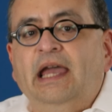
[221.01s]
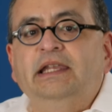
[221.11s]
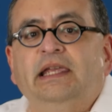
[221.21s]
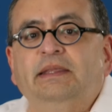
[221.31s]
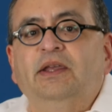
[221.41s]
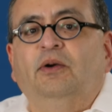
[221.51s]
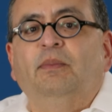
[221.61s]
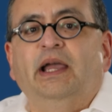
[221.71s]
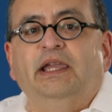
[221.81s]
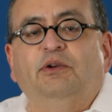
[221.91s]
and
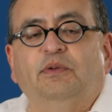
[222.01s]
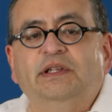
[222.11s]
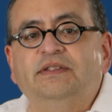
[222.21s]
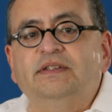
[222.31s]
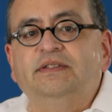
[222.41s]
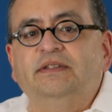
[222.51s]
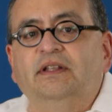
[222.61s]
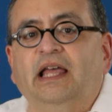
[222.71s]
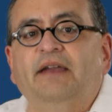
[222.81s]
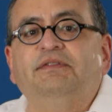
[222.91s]
thereby increases
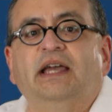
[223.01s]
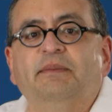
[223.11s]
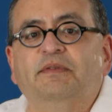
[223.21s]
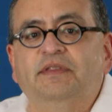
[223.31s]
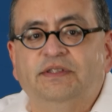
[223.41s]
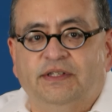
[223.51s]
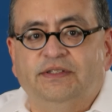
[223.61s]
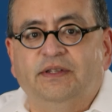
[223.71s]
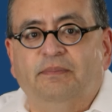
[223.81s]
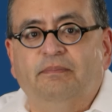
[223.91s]
the lifetime of the
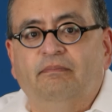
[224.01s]
system.